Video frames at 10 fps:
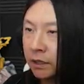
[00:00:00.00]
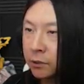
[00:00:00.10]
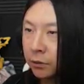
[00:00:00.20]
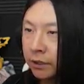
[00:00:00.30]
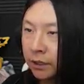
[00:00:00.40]

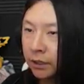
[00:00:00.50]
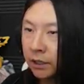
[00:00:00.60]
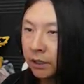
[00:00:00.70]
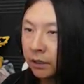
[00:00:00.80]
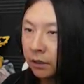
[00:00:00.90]
That's really
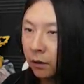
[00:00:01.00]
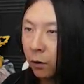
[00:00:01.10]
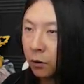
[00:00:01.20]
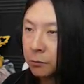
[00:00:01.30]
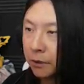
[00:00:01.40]
good.
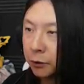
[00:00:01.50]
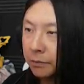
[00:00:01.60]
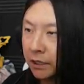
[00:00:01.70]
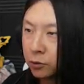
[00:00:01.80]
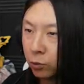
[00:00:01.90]
Oh, especially
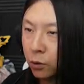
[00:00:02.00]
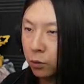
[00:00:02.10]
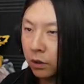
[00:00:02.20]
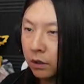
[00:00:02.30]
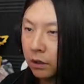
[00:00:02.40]
because, woo.